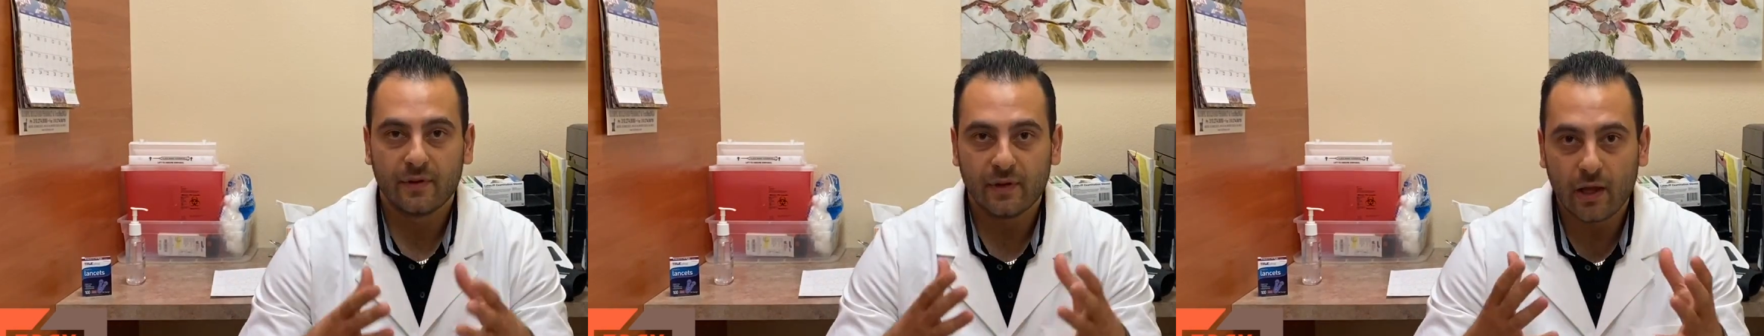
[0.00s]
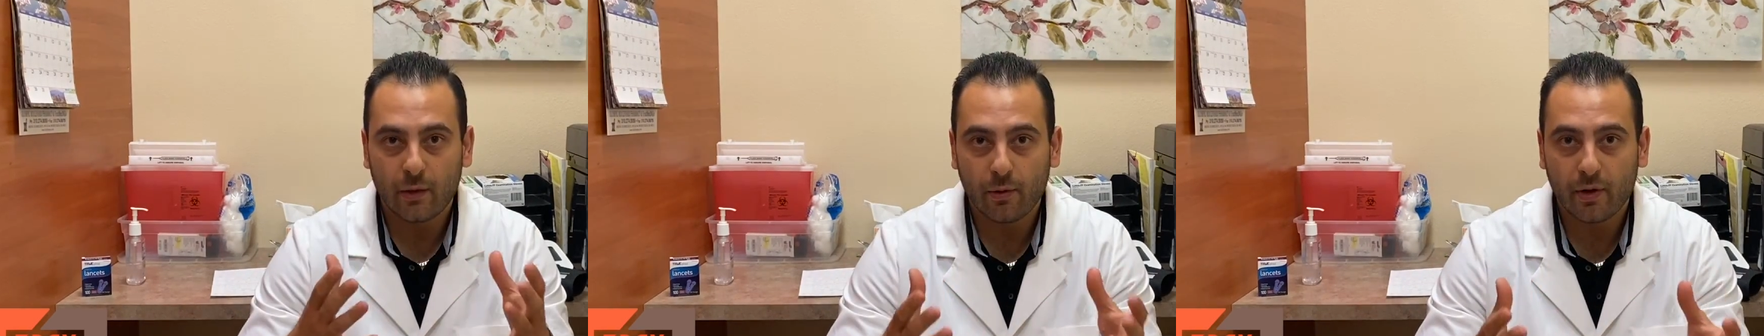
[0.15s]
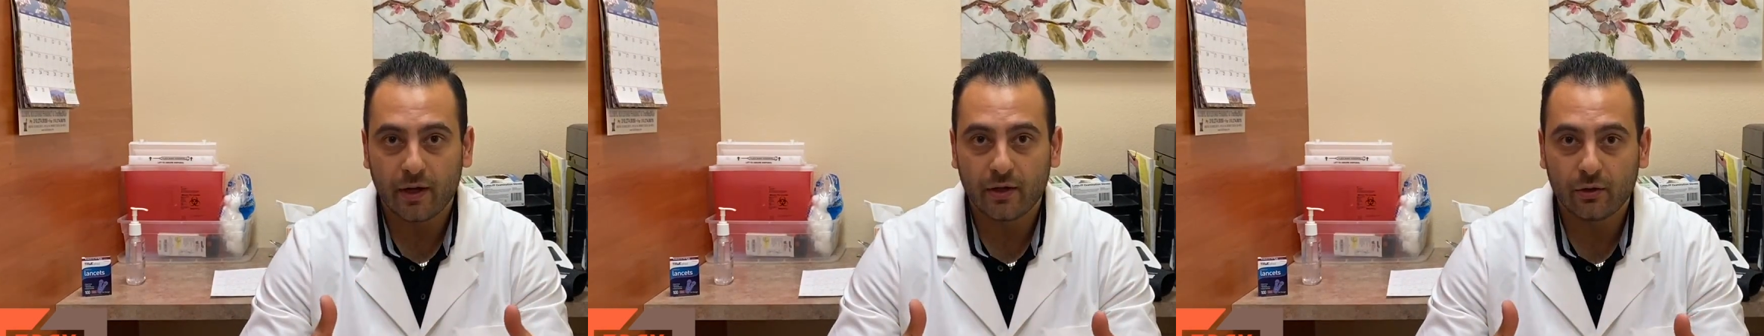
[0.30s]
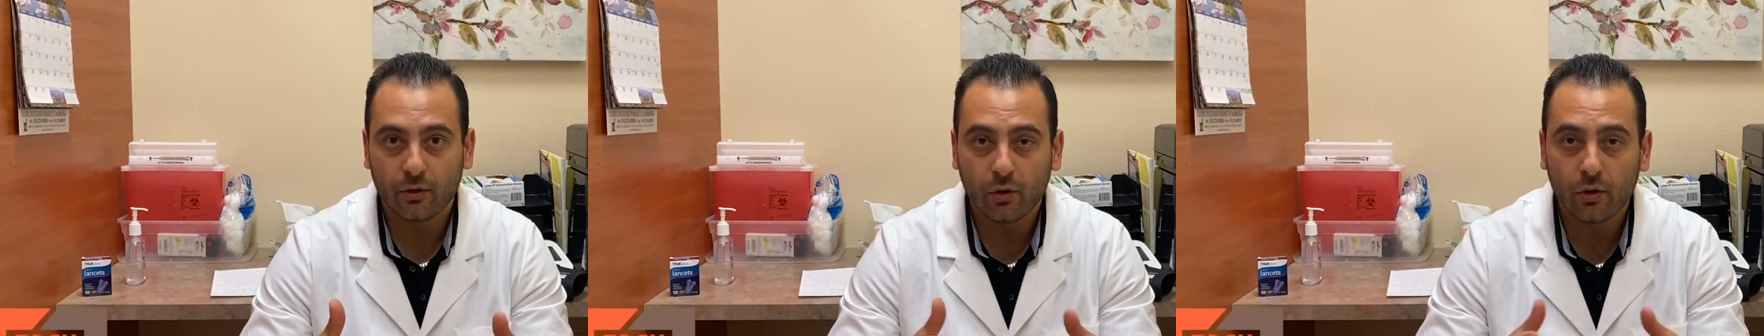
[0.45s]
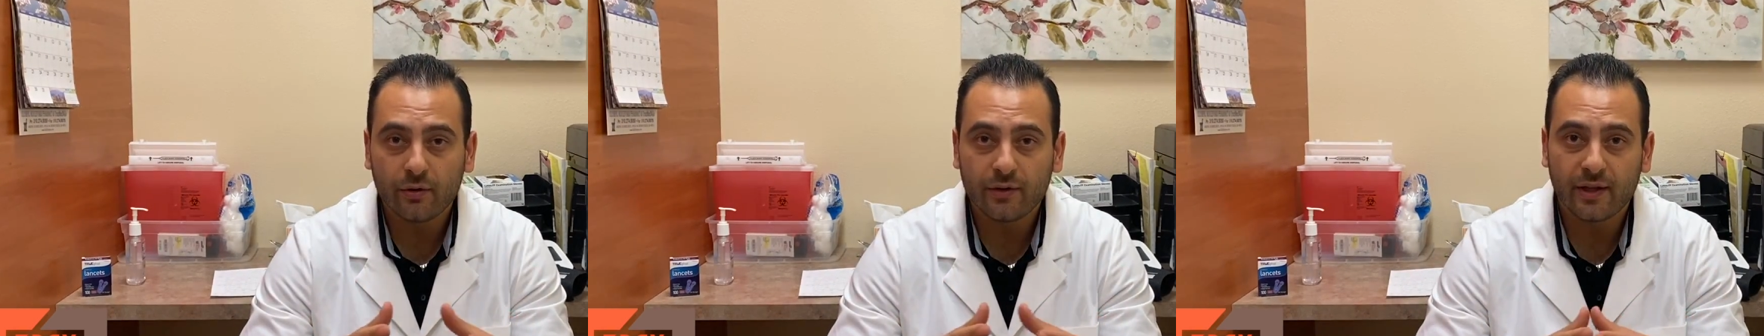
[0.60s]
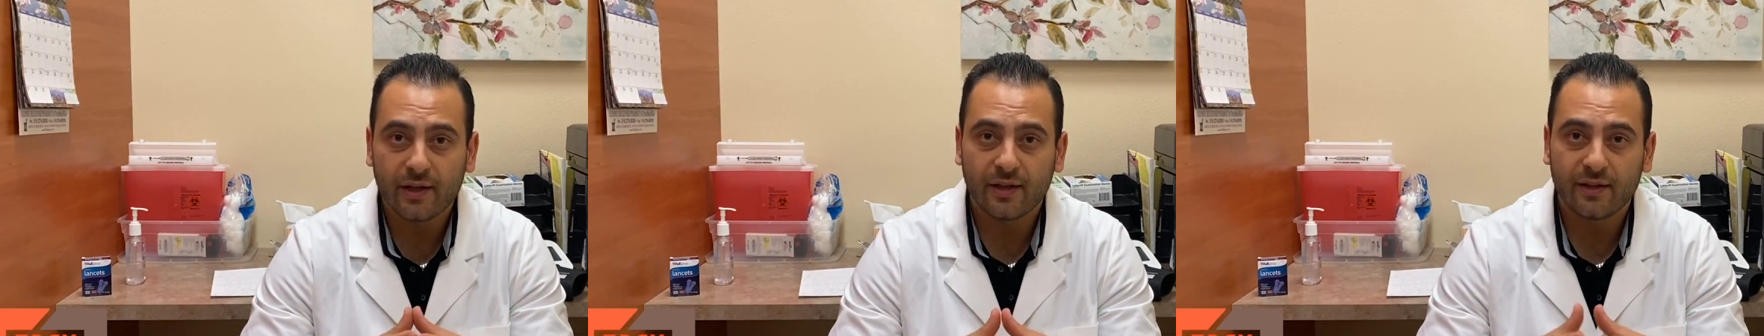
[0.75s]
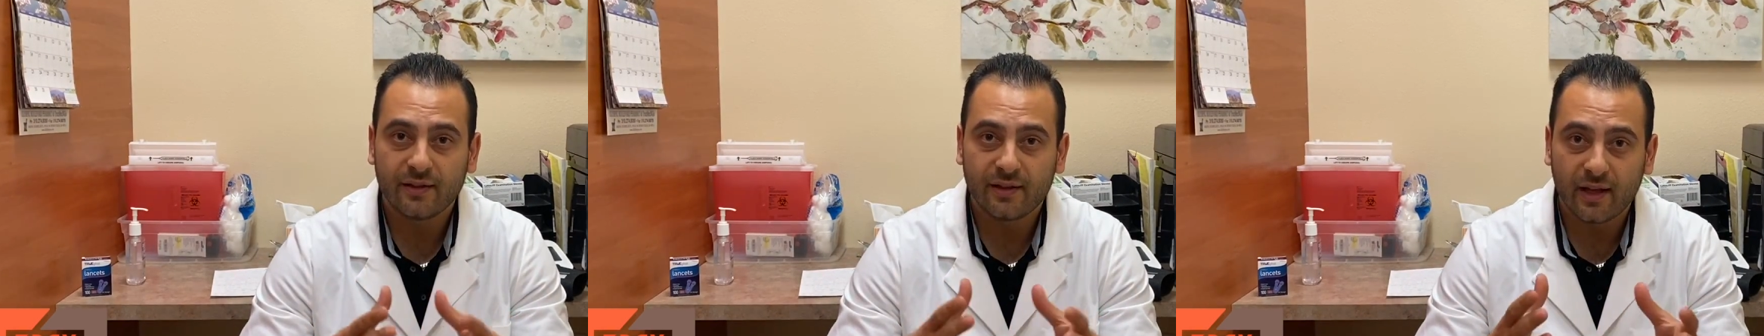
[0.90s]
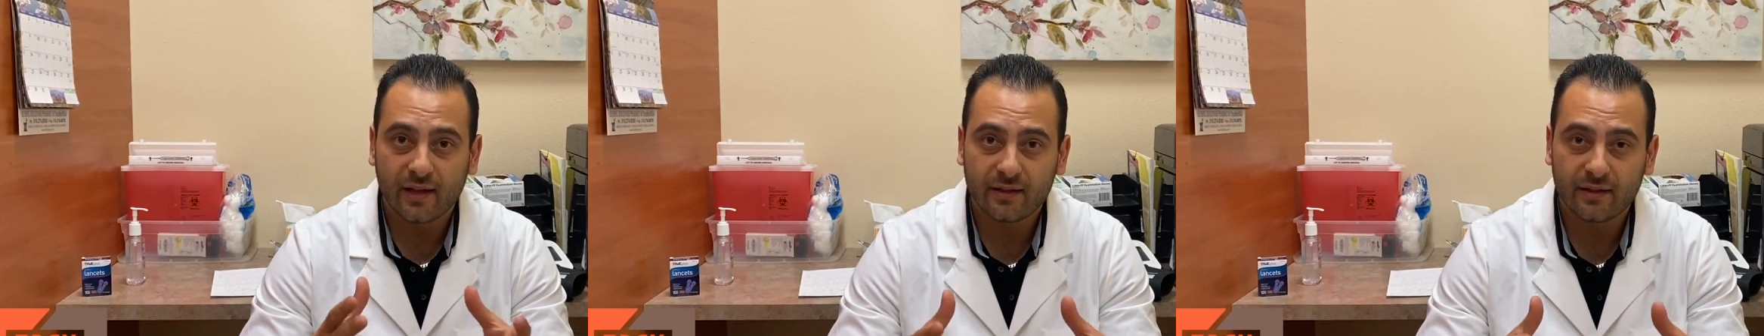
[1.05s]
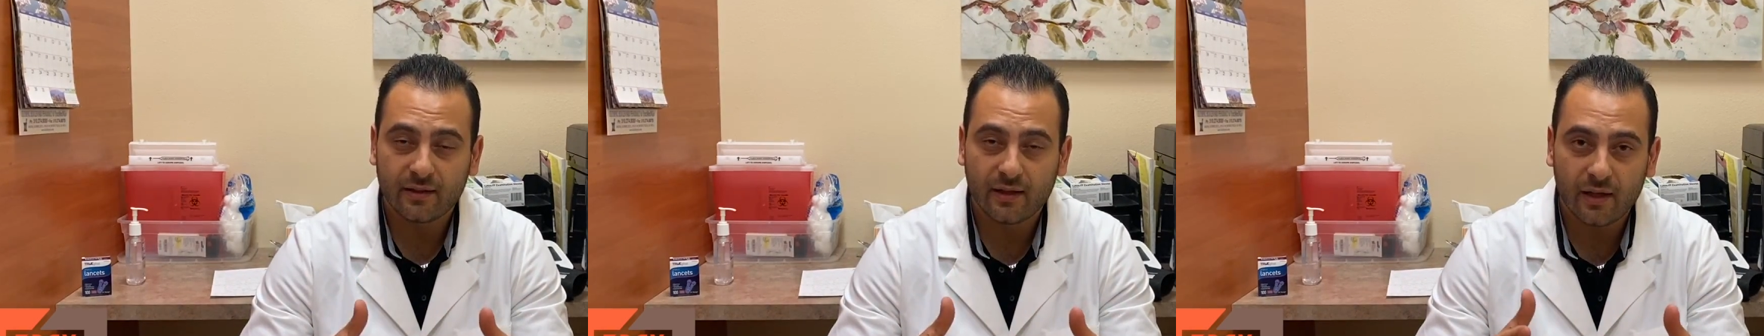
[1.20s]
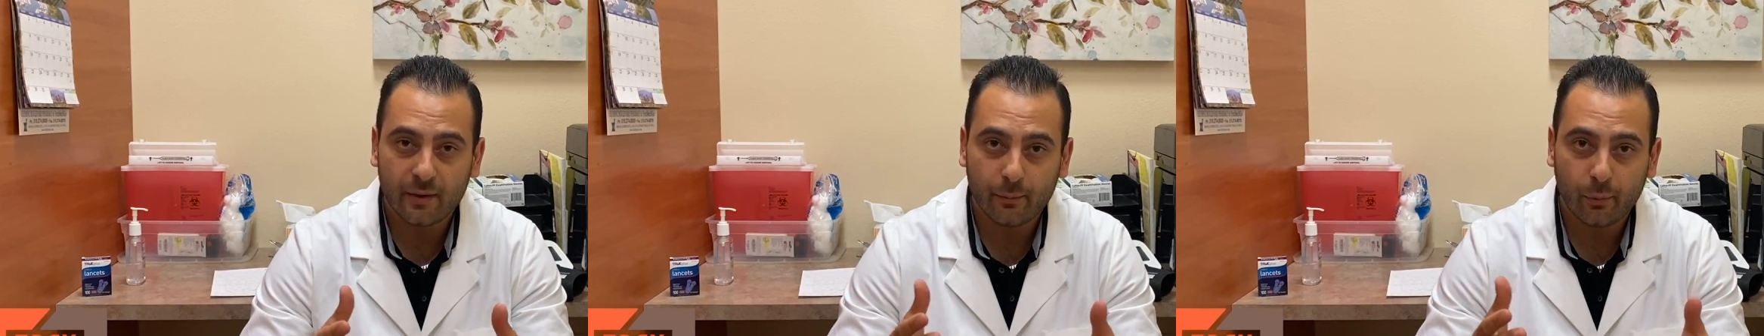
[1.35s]
Now I know that a
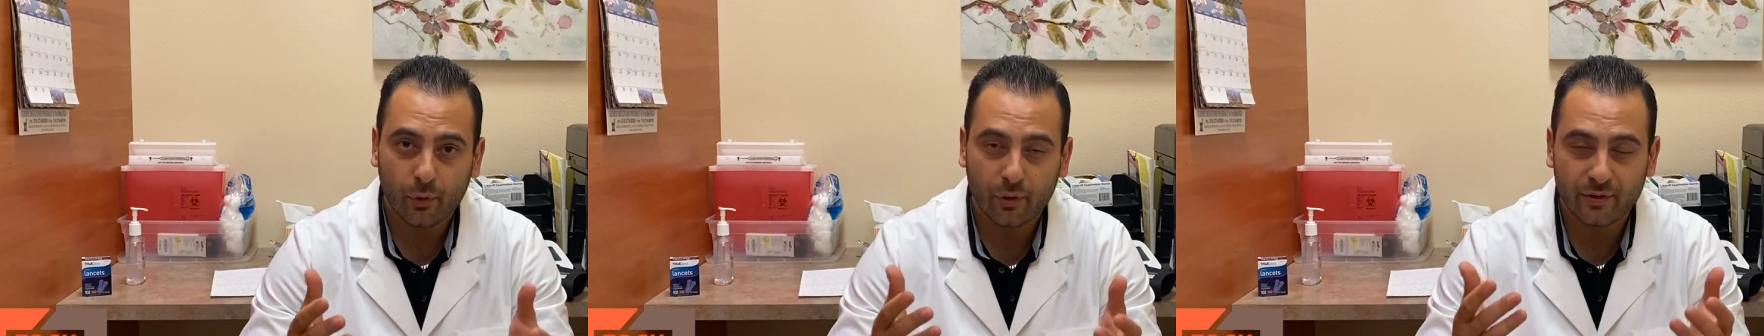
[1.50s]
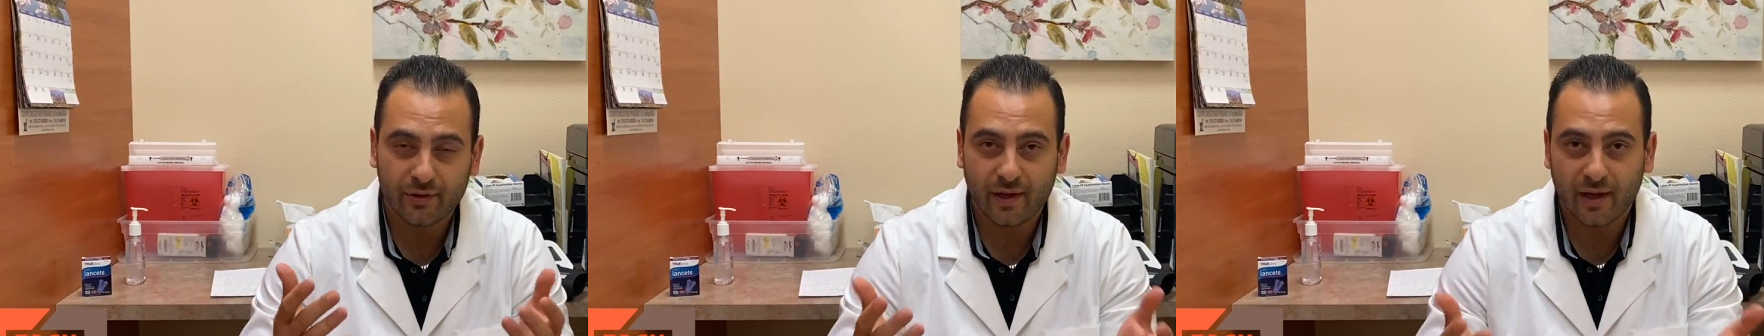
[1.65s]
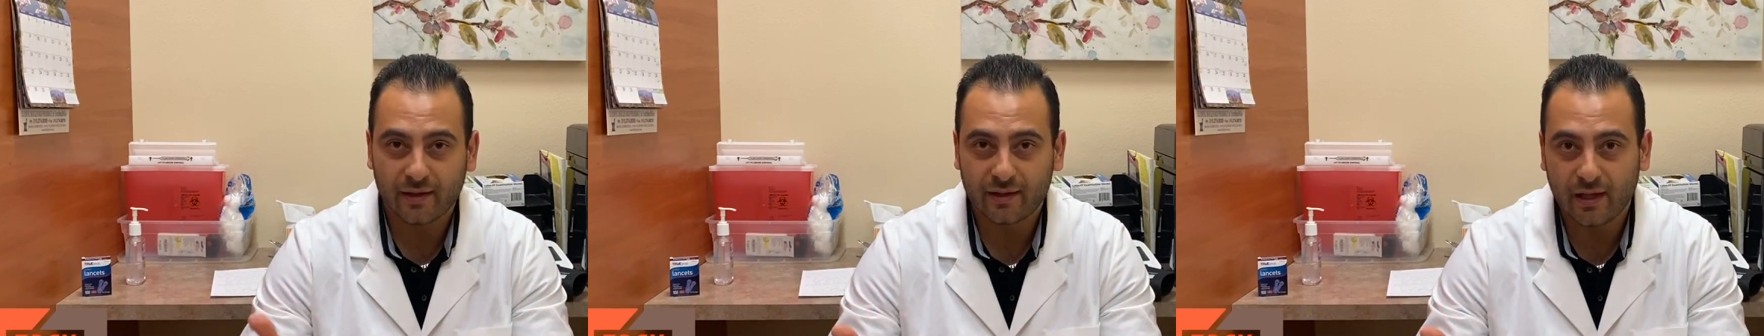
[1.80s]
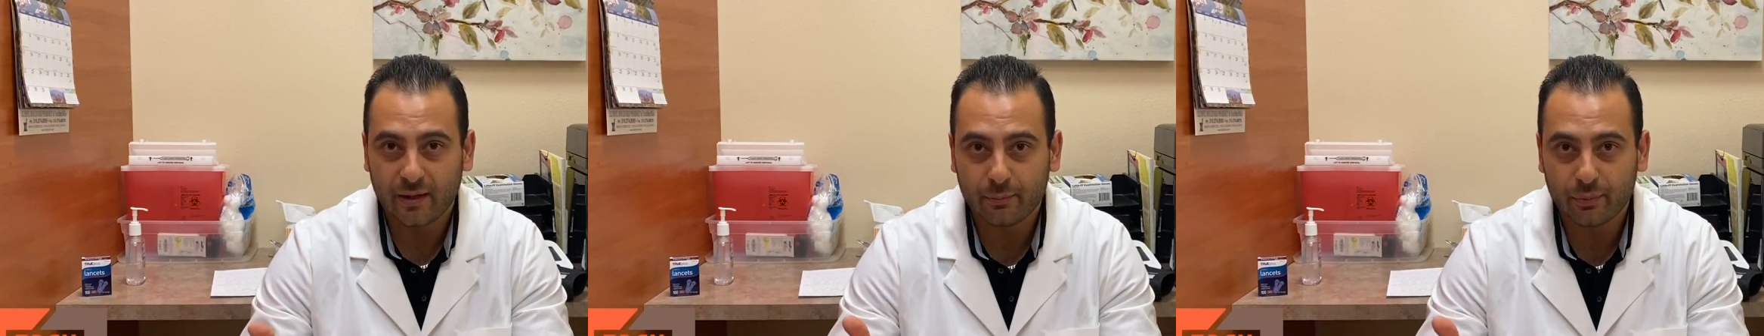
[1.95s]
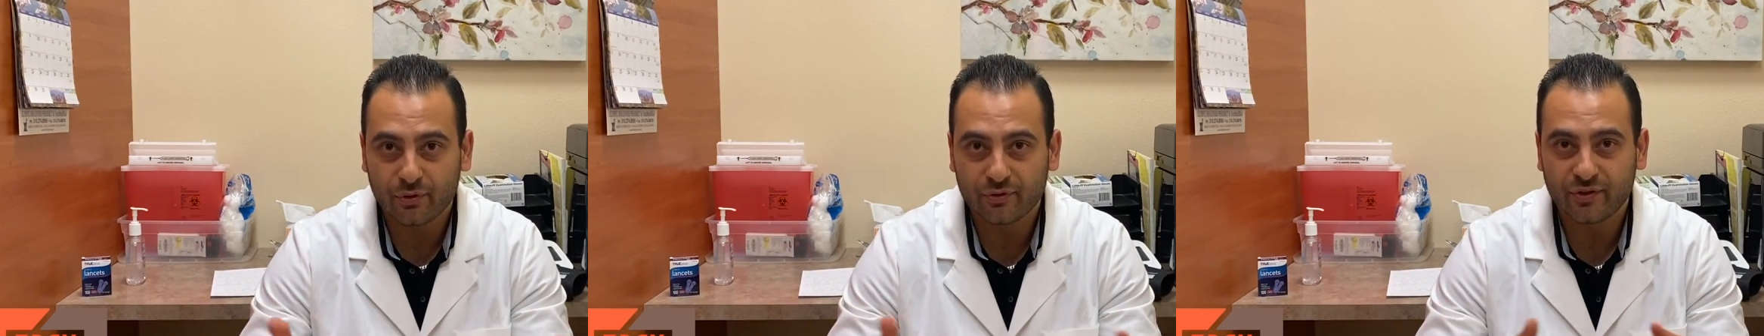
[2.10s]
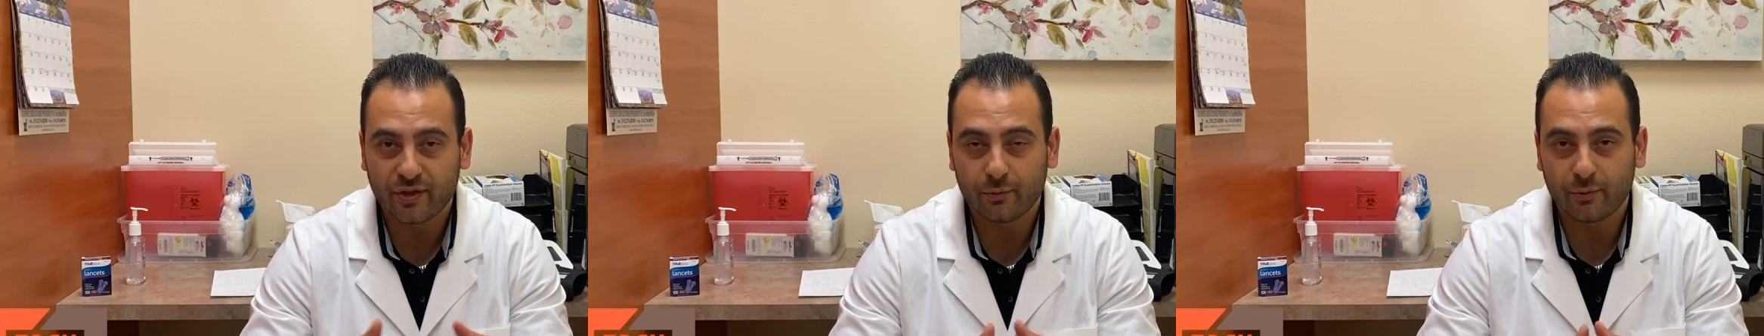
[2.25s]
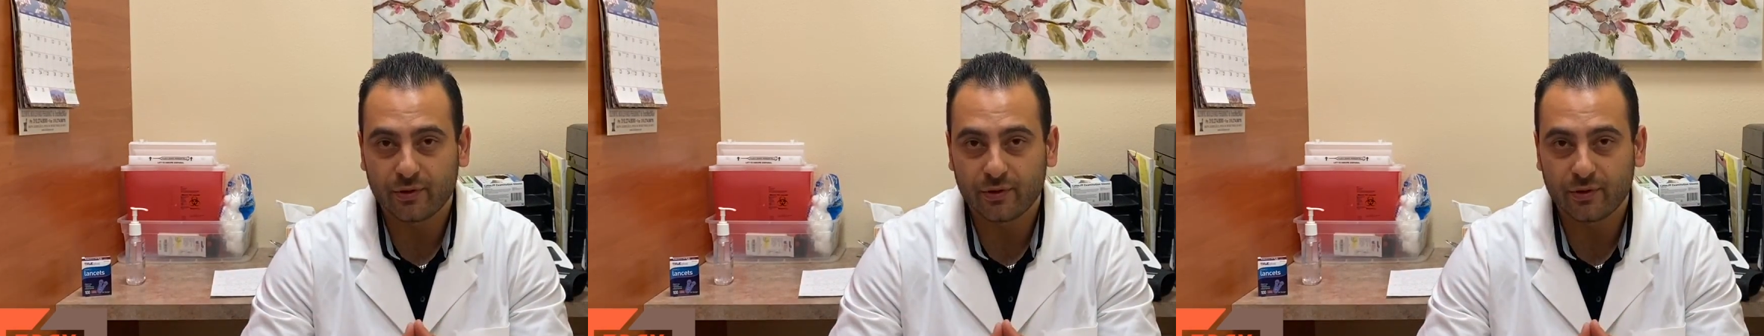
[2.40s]
99.98%